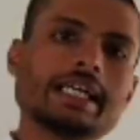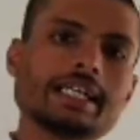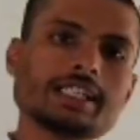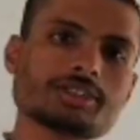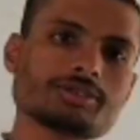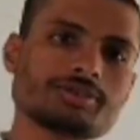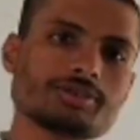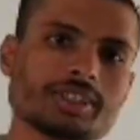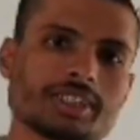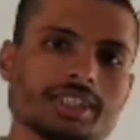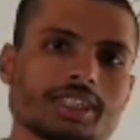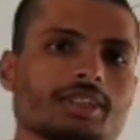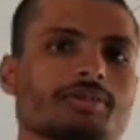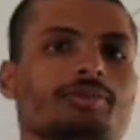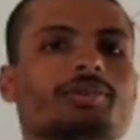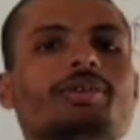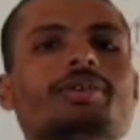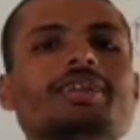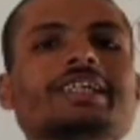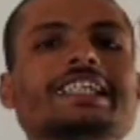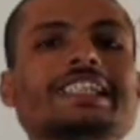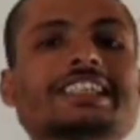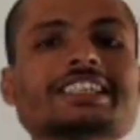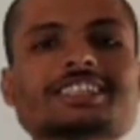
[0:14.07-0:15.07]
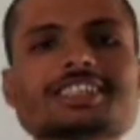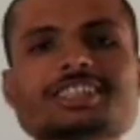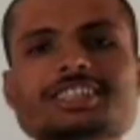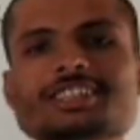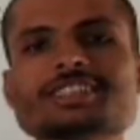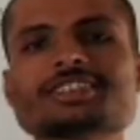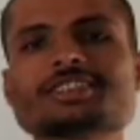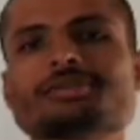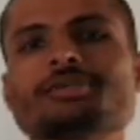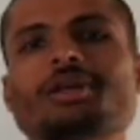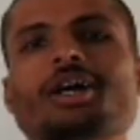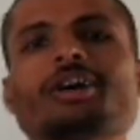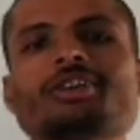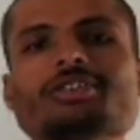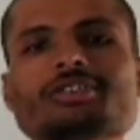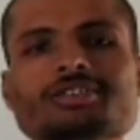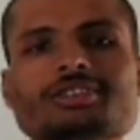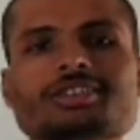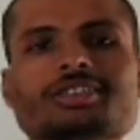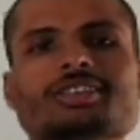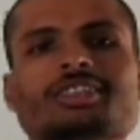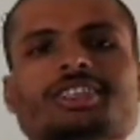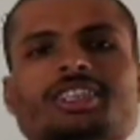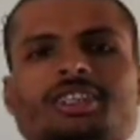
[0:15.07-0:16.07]
As well, we will discuss
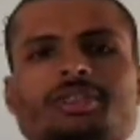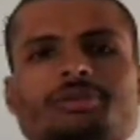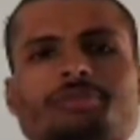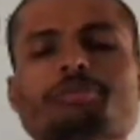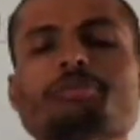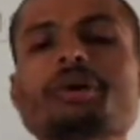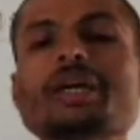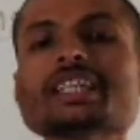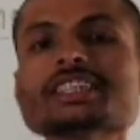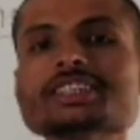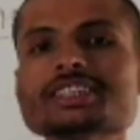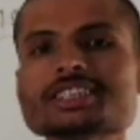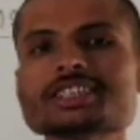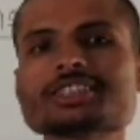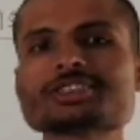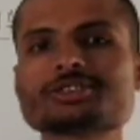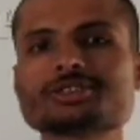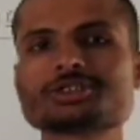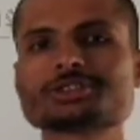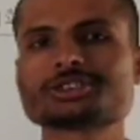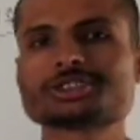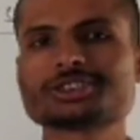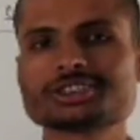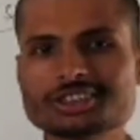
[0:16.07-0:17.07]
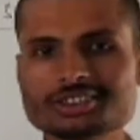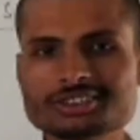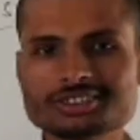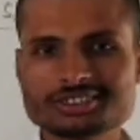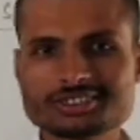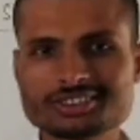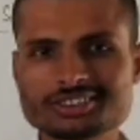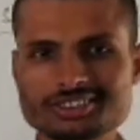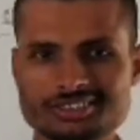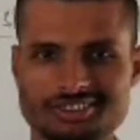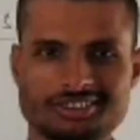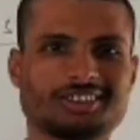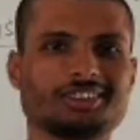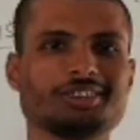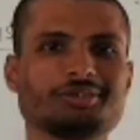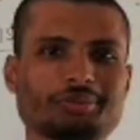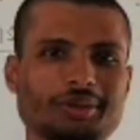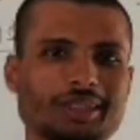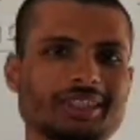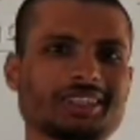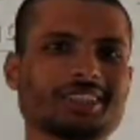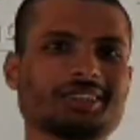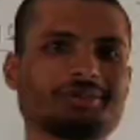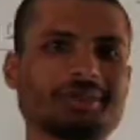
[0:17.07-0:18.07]
about basic questions
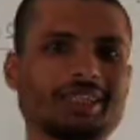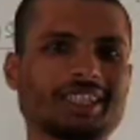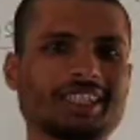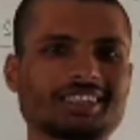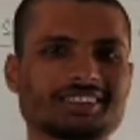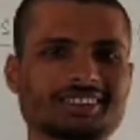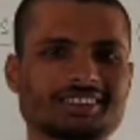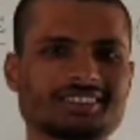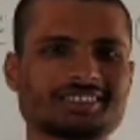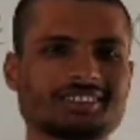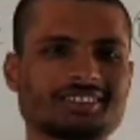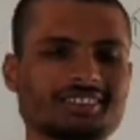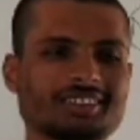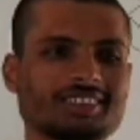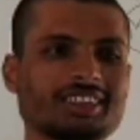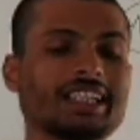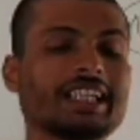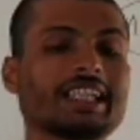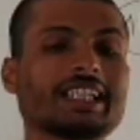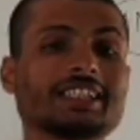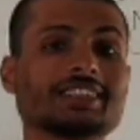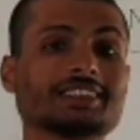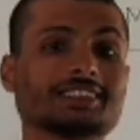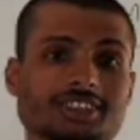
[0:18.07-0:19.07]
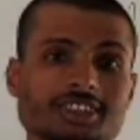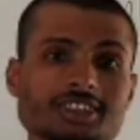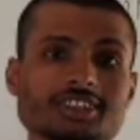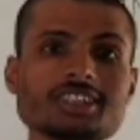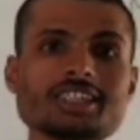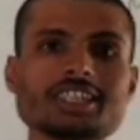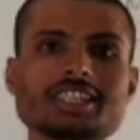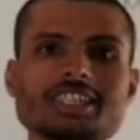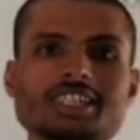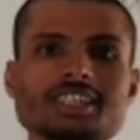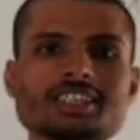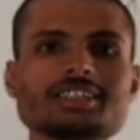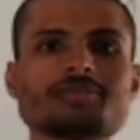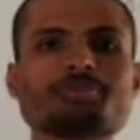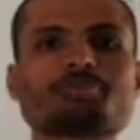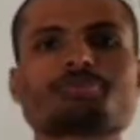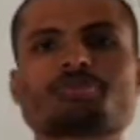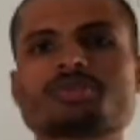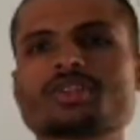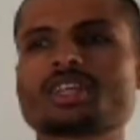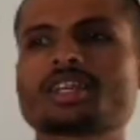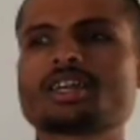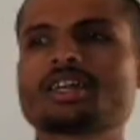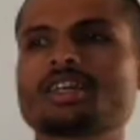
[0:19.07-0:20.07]
in mathematics. Generally,
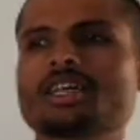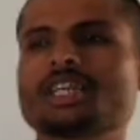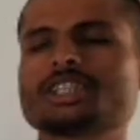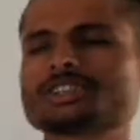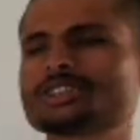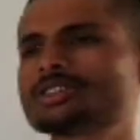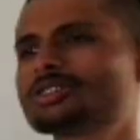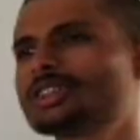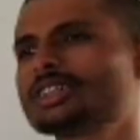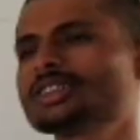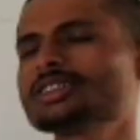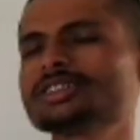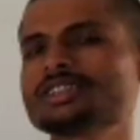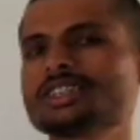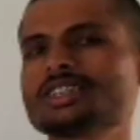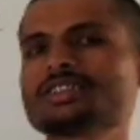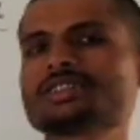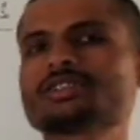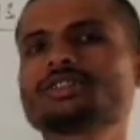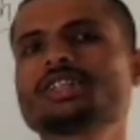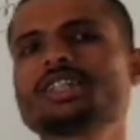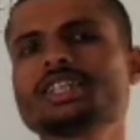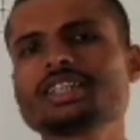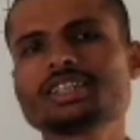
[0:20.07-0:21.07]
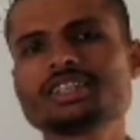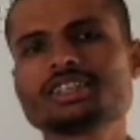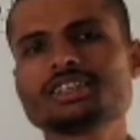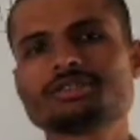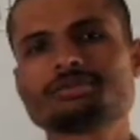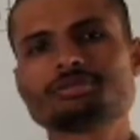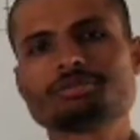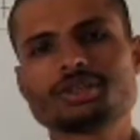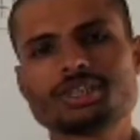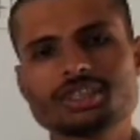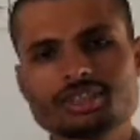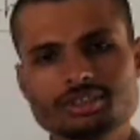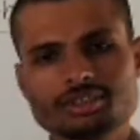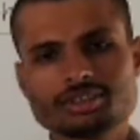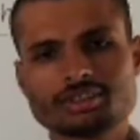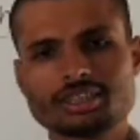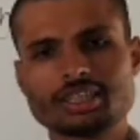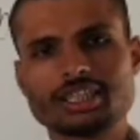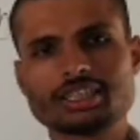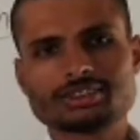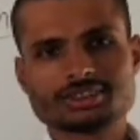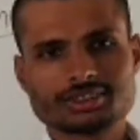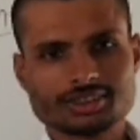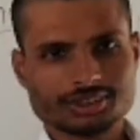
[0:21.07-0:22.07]
students are going in
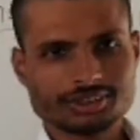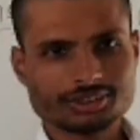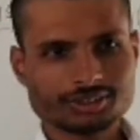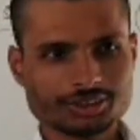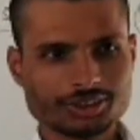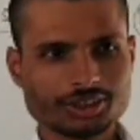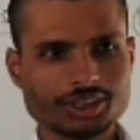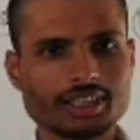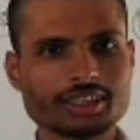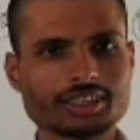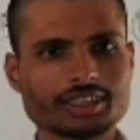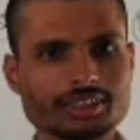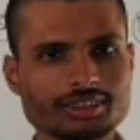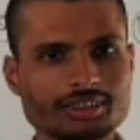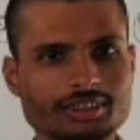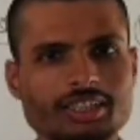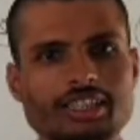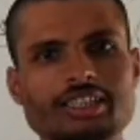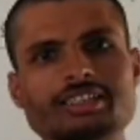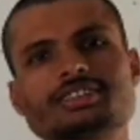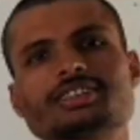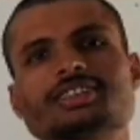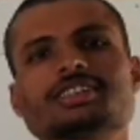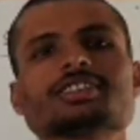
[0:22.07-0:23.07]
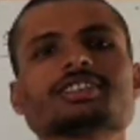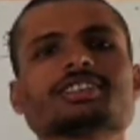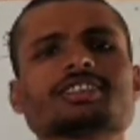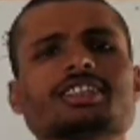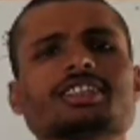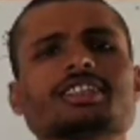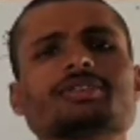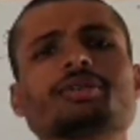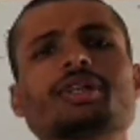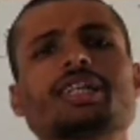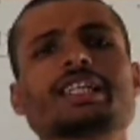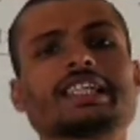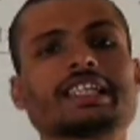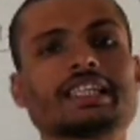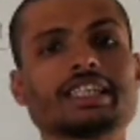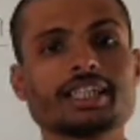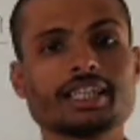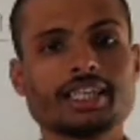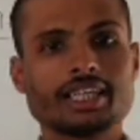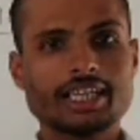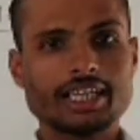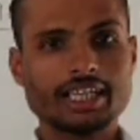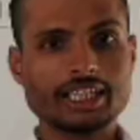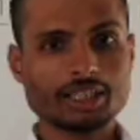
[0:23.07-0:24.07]
bigger classes, higher classes,
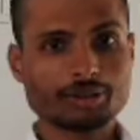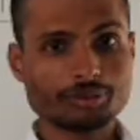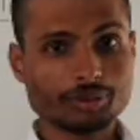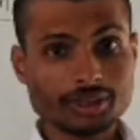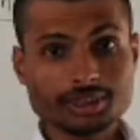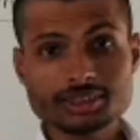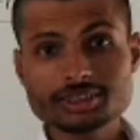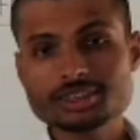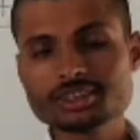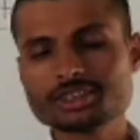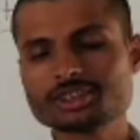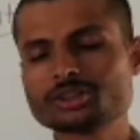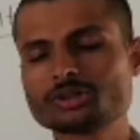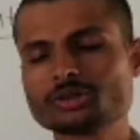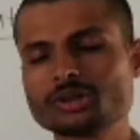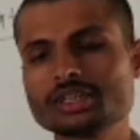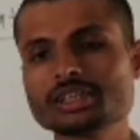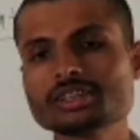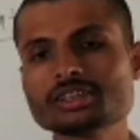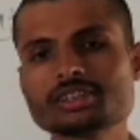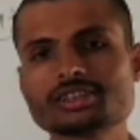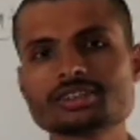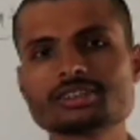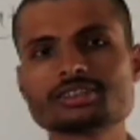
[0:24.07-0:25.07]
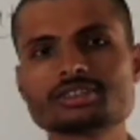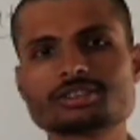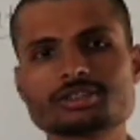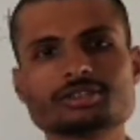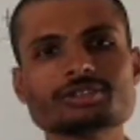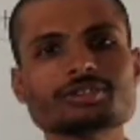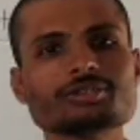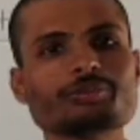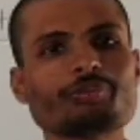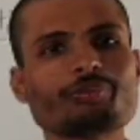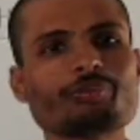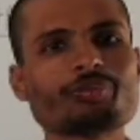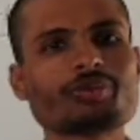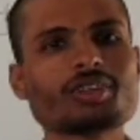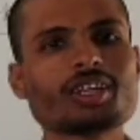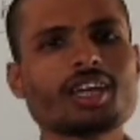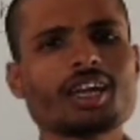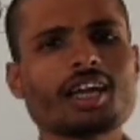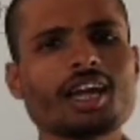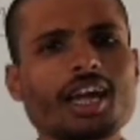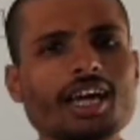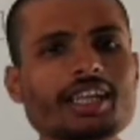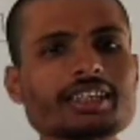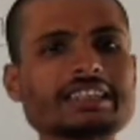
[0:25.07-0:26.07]
even 11th and 12th also,
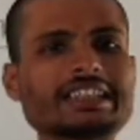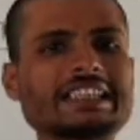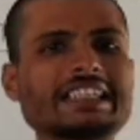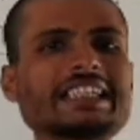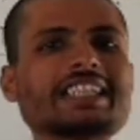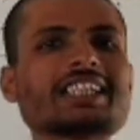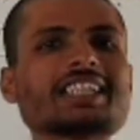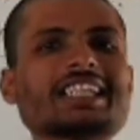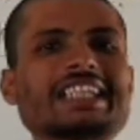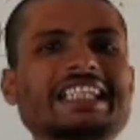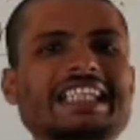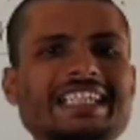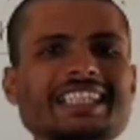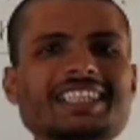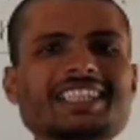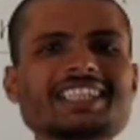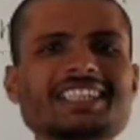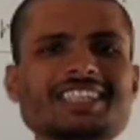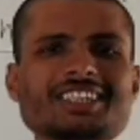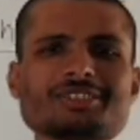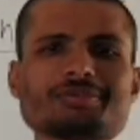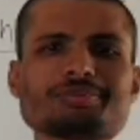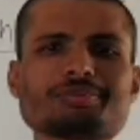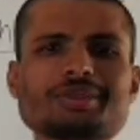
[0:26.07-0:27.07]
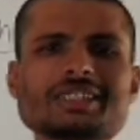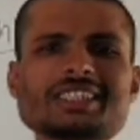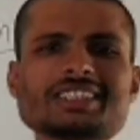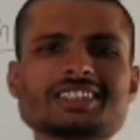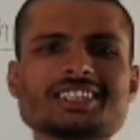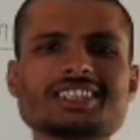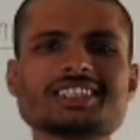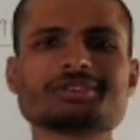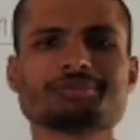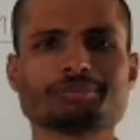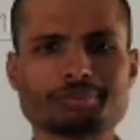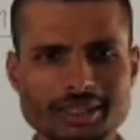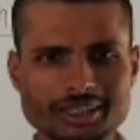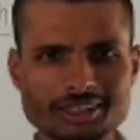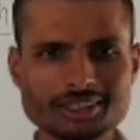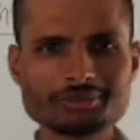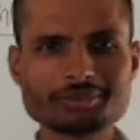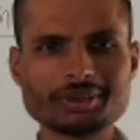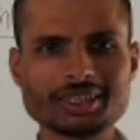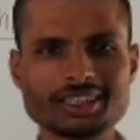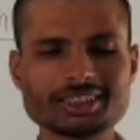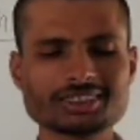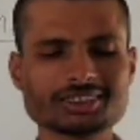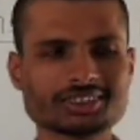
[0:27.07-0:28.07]
and they are lacking basic
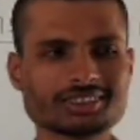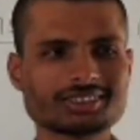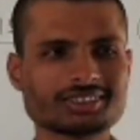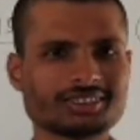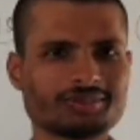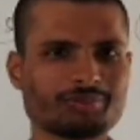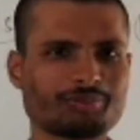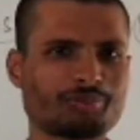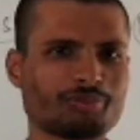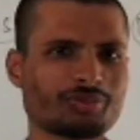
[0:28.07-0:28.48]
mathematics.